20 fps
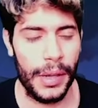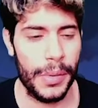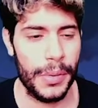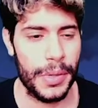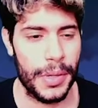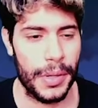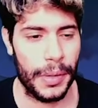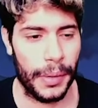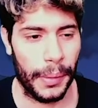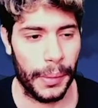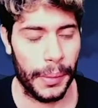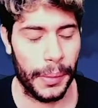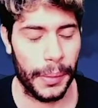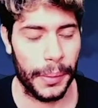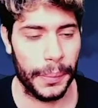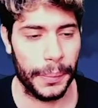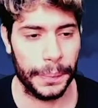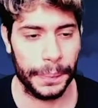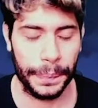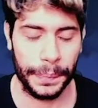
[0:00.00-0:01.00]

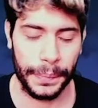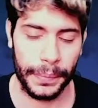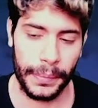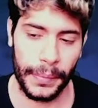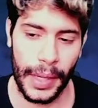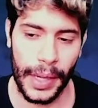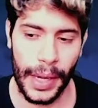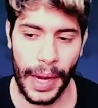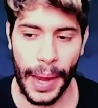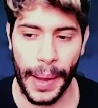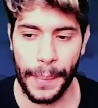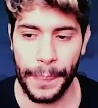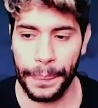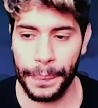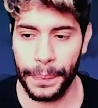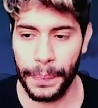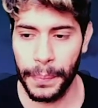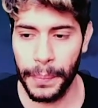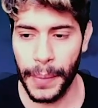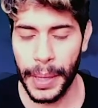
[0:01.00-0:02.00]
so yeah,
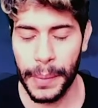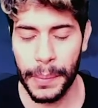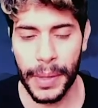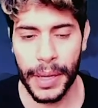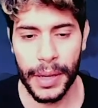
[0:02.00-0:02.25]
maybe